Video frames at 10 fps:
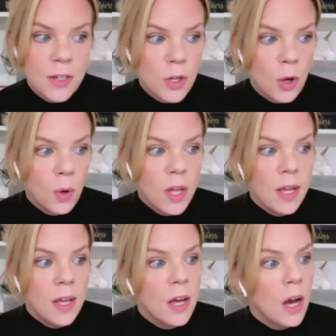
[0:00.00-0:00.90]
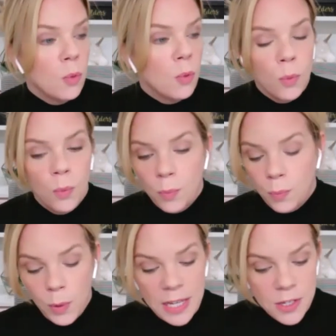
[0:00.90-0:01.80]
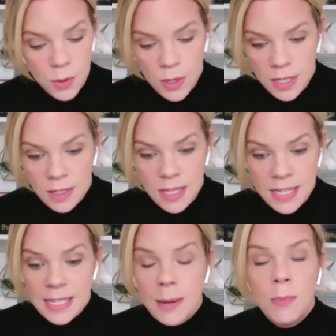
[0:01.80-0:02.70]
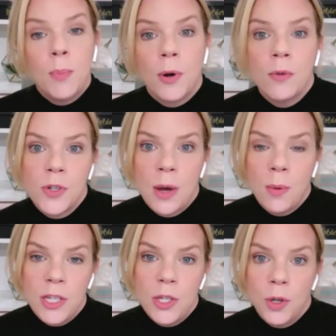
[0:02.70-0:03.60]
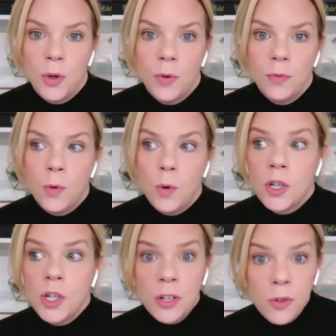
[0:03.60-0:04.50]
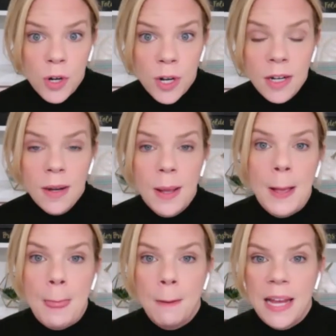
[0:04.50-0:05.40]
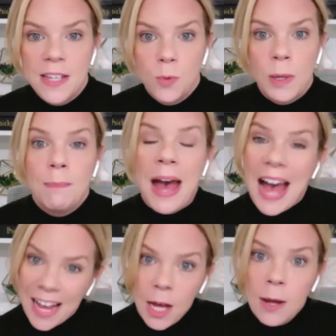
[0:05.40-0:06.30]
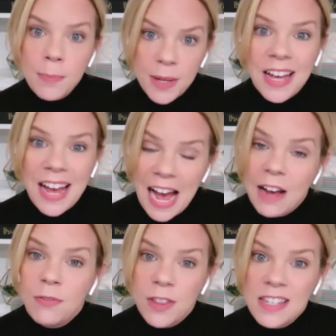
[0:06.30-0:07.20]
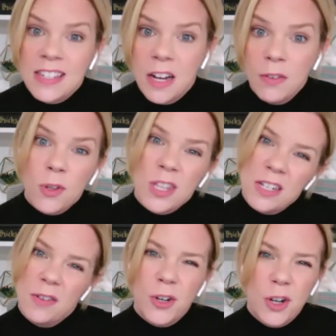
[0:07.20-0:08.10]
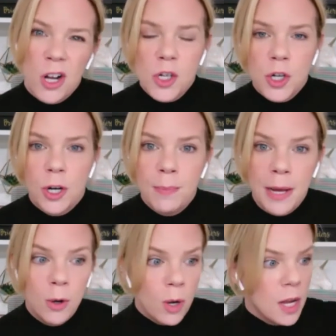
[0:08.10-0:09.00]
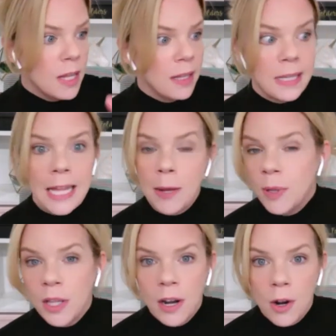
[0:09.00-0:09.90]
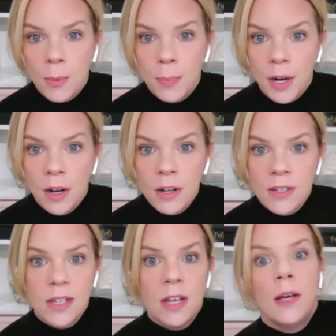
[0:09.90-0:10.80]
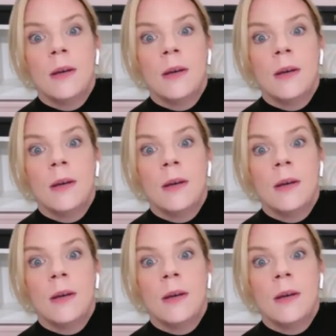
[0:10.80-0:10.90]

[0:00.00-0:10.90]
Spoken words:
So a, we can do the same approach that we do for children is we pack up half of the stuff or the stuff you're not sure about, label it on a box,